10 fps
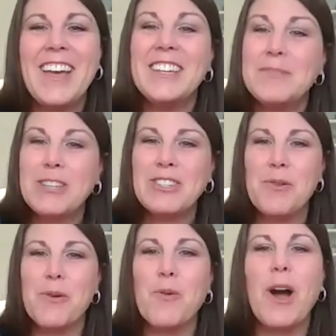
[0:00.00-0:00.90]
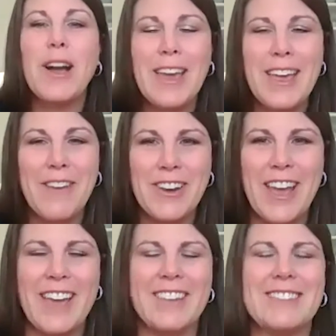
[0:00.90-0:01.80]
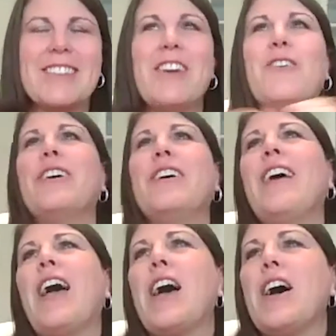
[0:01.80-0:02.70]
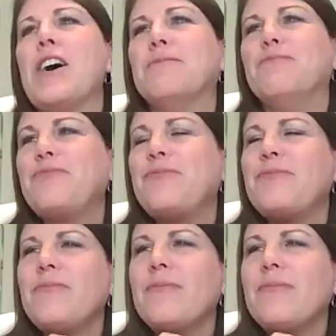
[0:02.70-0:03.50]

especially we're walking every day. So, um,